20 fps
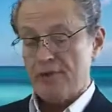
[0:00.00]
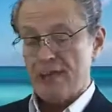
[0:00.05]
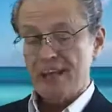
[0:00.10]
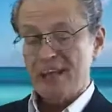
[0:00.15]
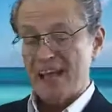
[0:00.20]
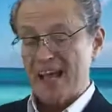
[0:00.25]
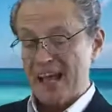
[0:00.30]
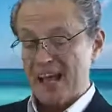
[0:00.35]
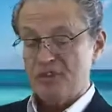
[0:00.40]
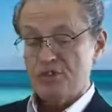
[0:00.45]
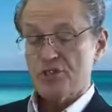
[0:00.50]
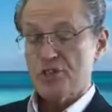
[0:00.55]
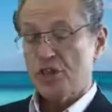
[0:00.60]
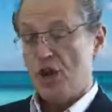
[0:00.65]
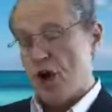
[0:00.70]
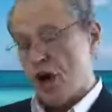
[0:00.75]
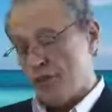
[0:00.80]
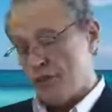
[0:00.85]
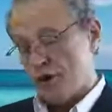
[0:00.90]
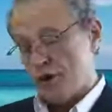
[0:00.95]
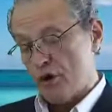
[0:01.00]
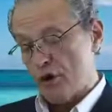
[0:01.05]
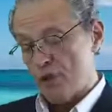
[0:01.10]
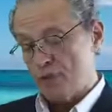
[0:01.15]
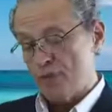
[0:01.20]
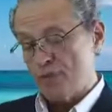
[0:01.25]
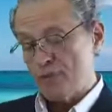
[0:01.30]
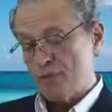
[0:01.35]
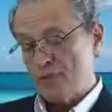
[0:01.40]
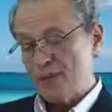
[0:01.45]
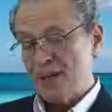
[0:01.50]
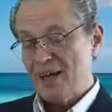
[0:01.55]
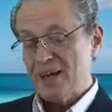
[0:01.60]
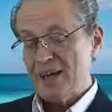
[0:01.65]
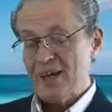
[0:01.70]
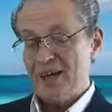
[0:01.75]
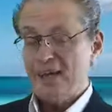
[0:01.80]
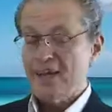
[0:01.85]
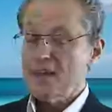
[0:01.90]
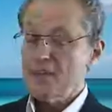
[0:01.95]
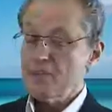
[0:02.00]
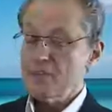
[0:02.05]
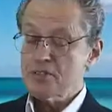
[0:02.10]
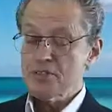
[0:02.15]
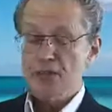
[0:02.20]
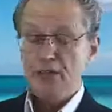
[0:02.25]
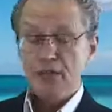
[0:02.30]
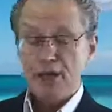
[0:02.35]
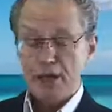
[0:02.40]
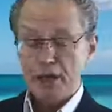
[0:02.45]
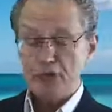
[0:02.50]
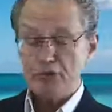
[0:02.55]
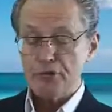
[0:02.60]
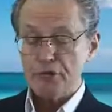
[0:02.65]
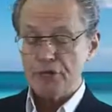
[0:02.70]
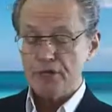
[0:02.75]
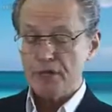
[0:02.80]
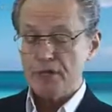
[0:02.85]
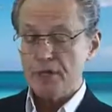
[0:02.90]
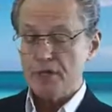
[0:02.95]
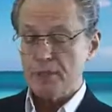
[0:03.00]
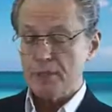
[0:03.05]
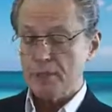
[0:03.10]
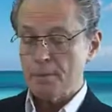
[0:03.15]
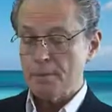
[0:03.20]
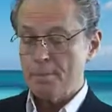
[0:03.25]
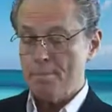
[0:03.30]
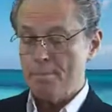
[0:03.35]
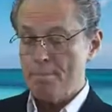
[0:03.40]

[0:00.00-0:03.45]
and against another, is electricity.